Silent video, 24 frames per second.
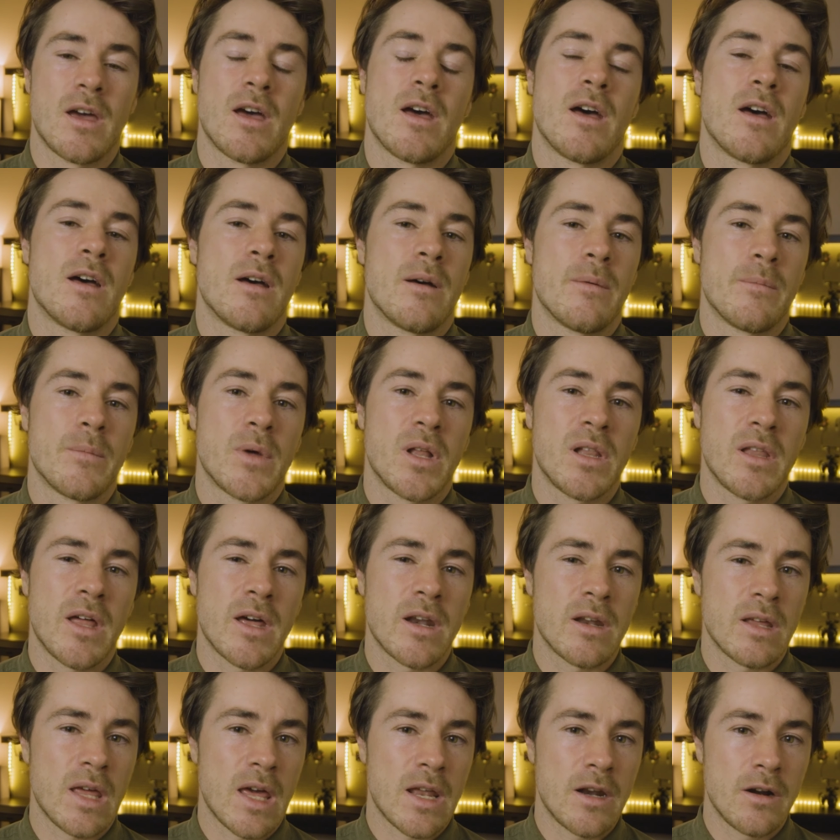Um, a lot
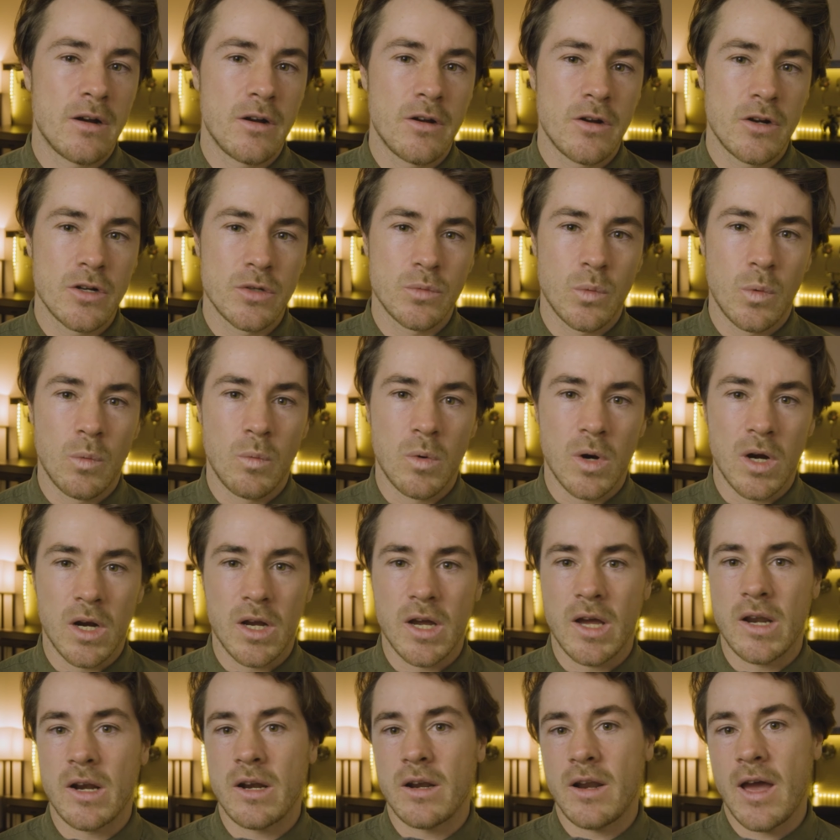of editors will work
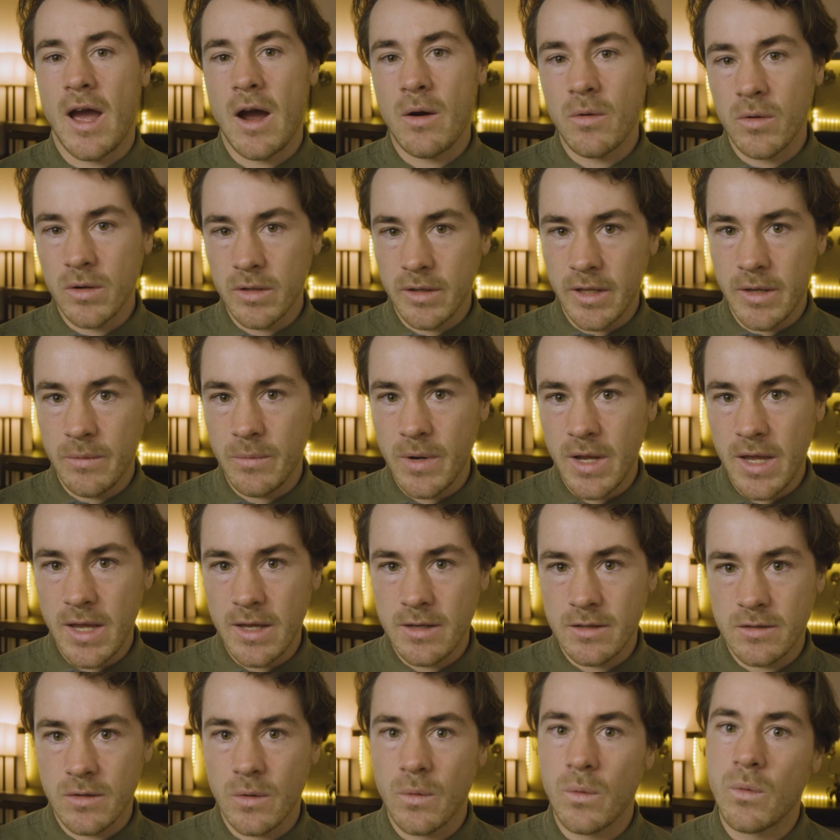on an hourly
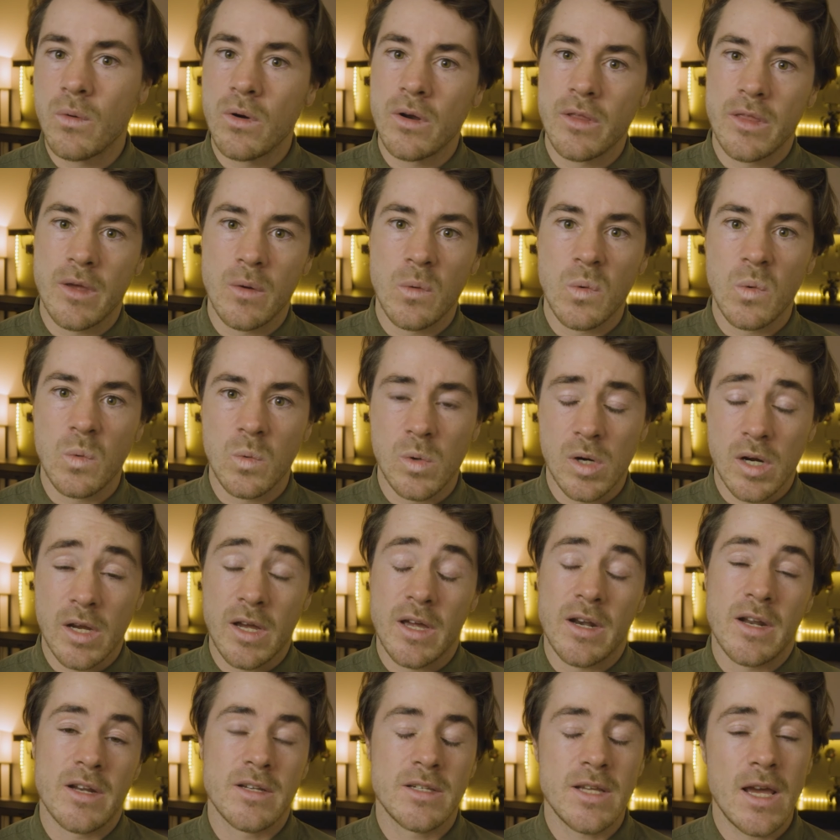rate or they will work
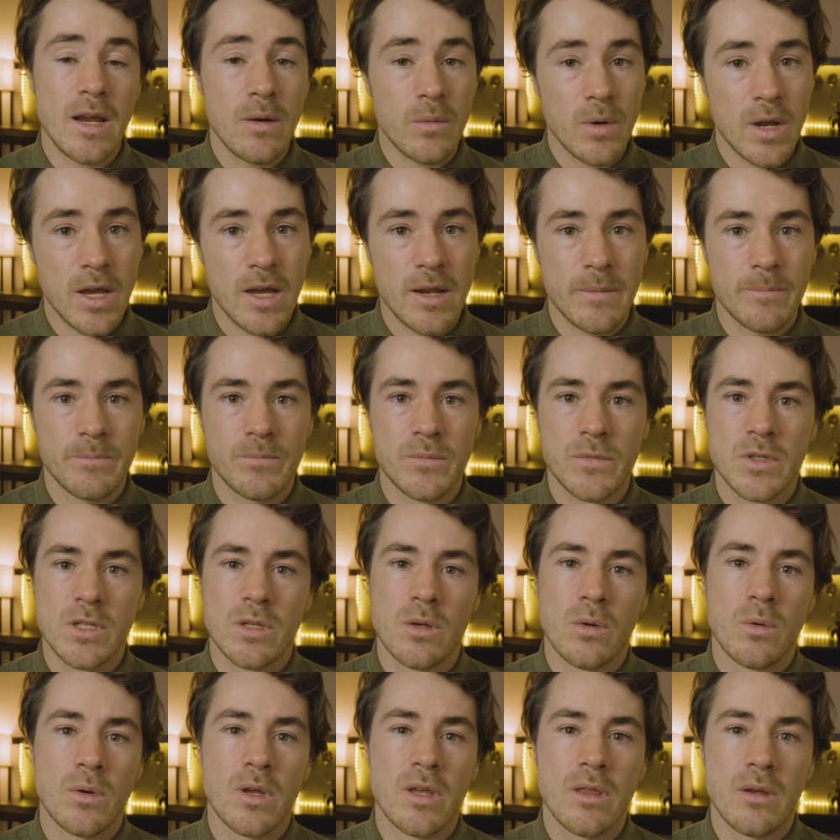on a day rate.
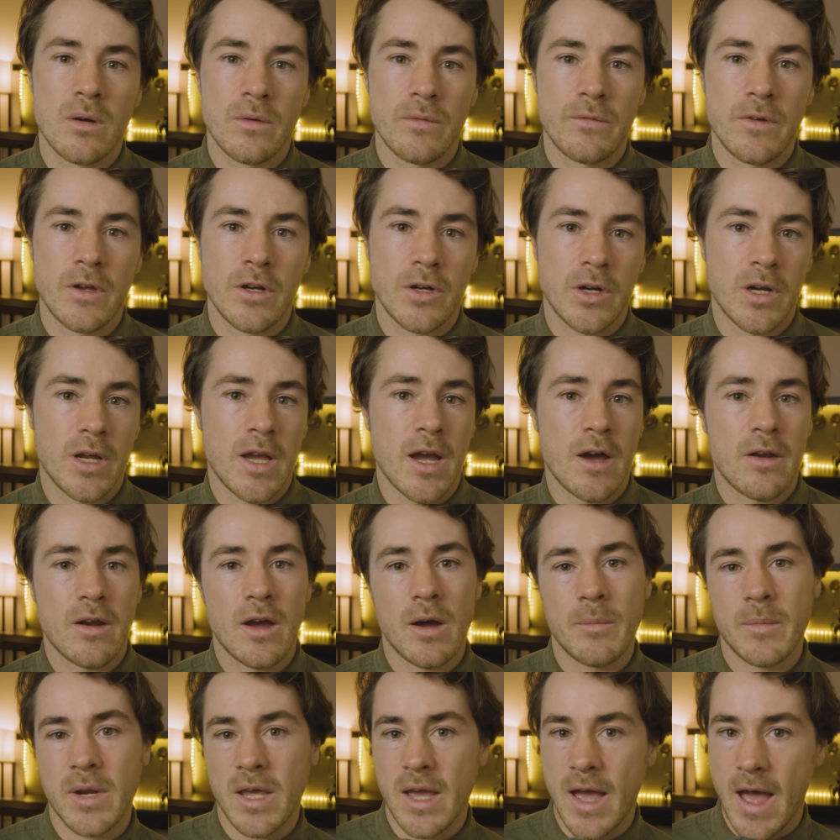So either figuring out
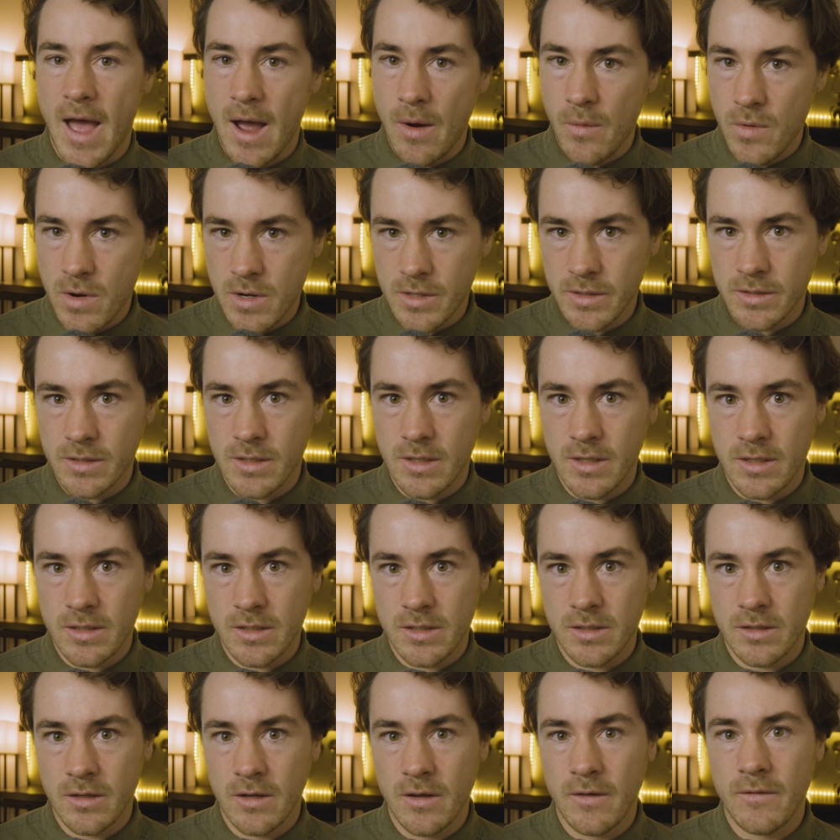how many hours
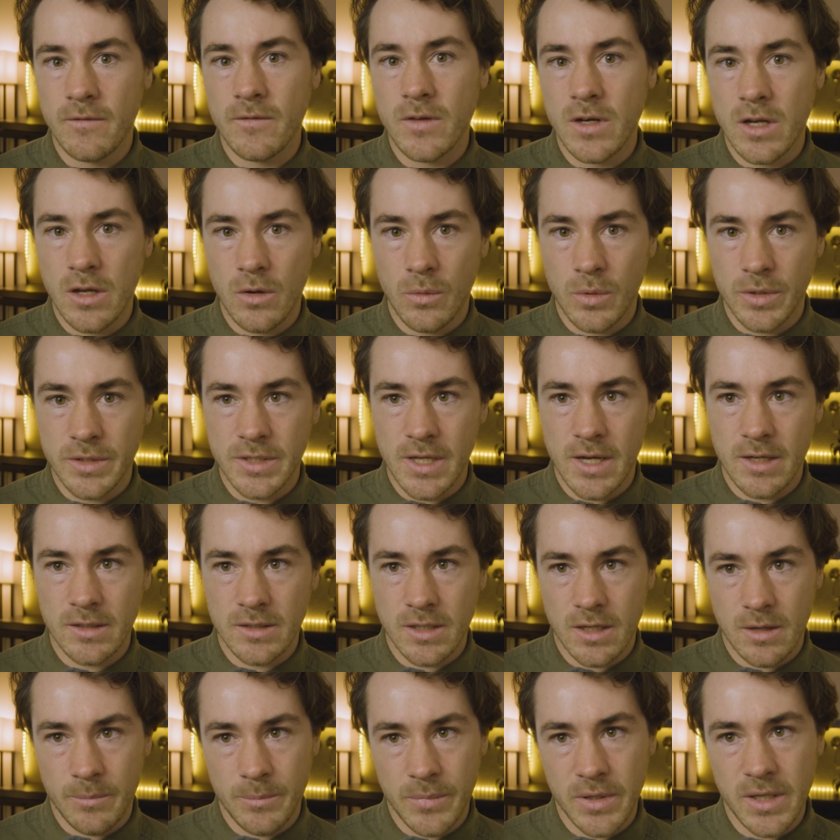this video will take
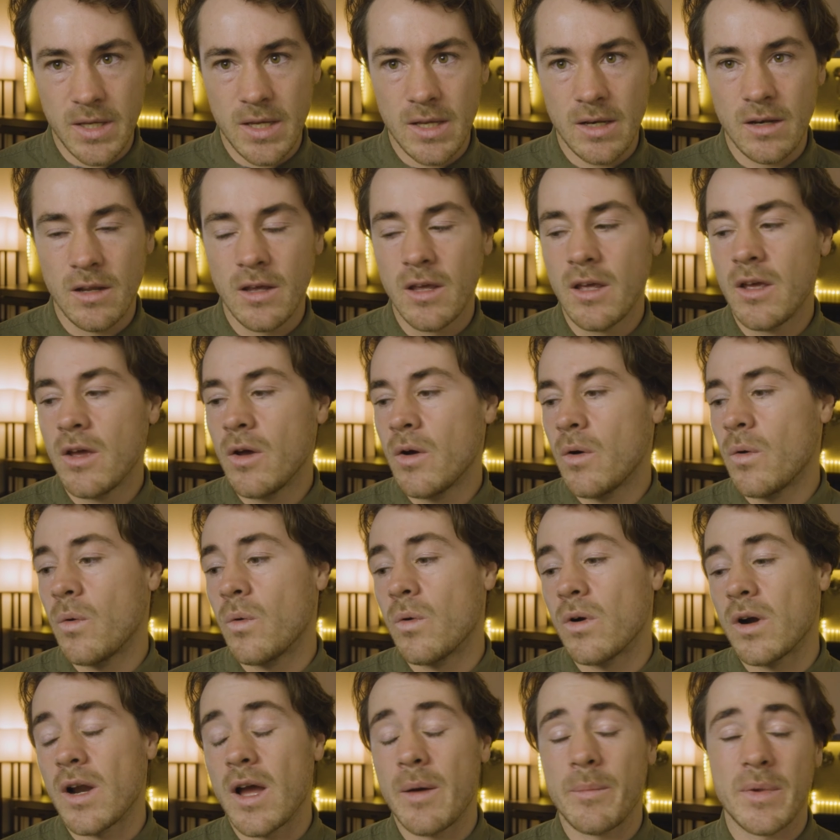to complete
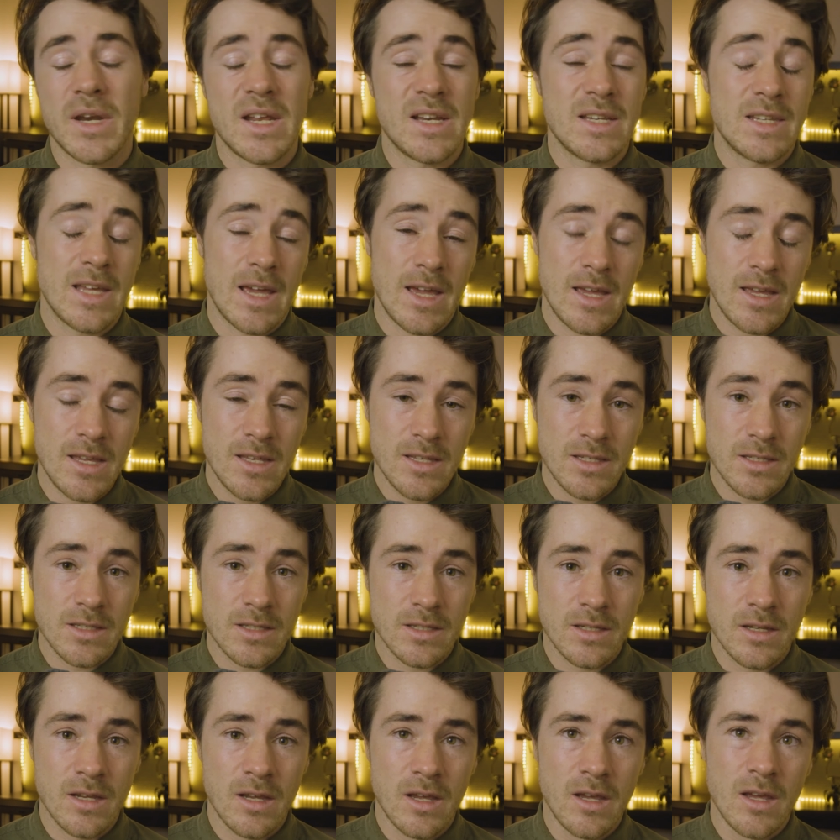or how many
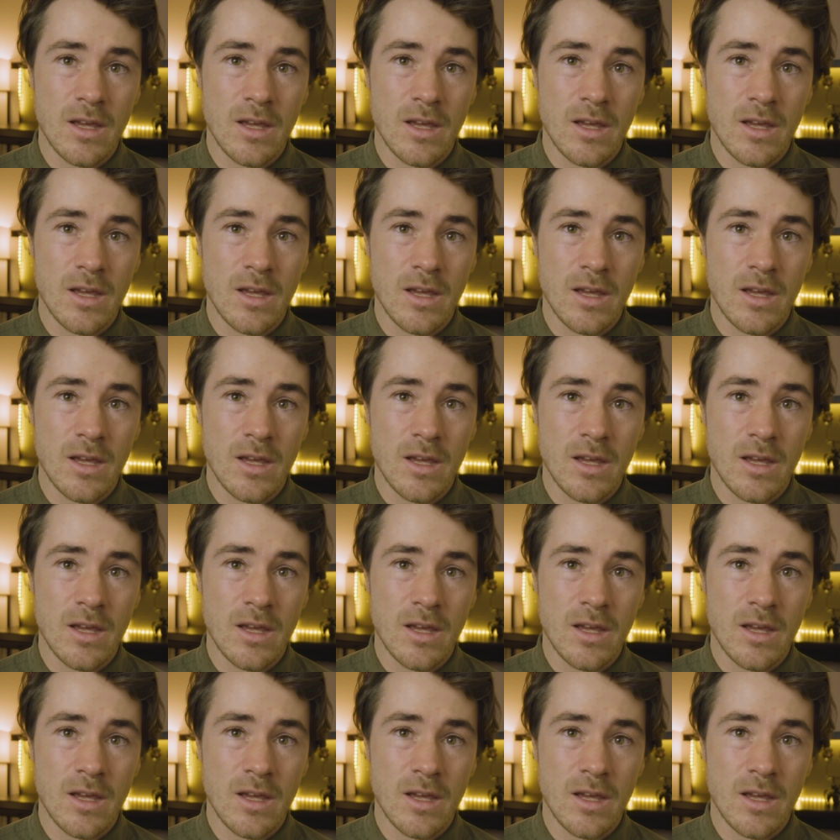days.